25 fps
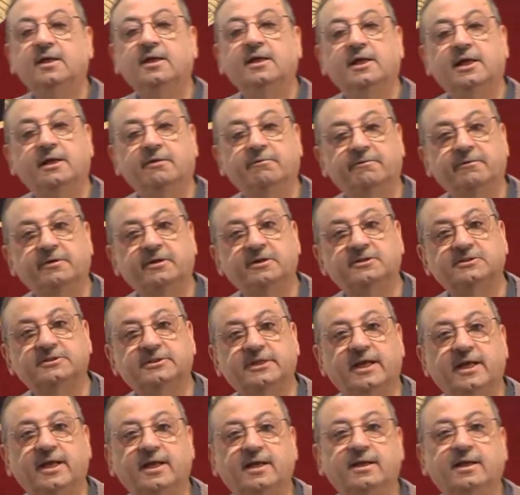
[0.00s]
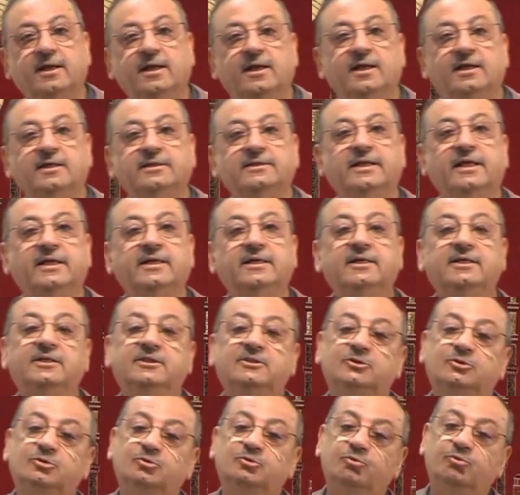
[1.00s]
if it is there, then it
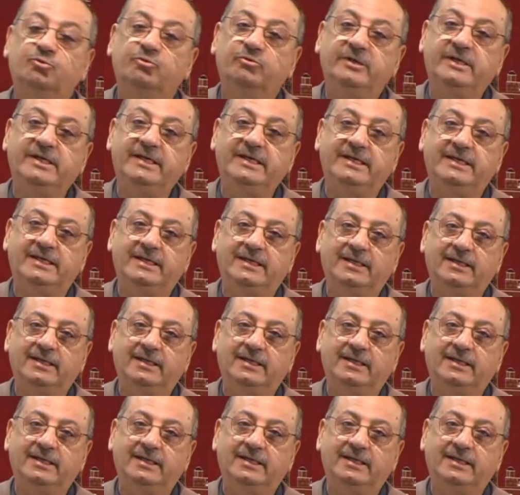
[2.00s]
is weak.